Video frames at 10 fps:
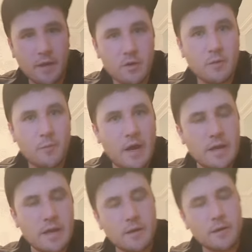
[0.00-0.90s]
look at
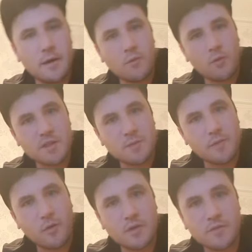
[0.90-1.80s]
my what's in my
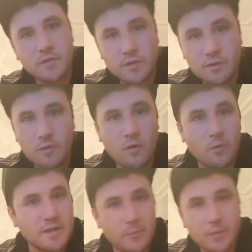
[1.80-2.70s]
box video. All my
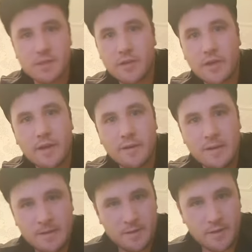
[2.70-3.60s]
tippets are there.
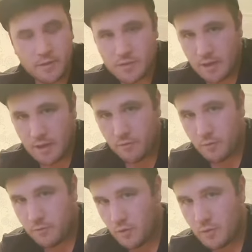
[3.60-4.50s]
I use
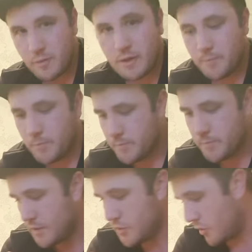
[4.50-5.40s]
Airflow, Fulling Mill,
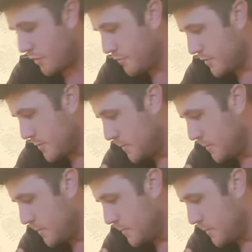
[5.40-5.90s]
Stroft,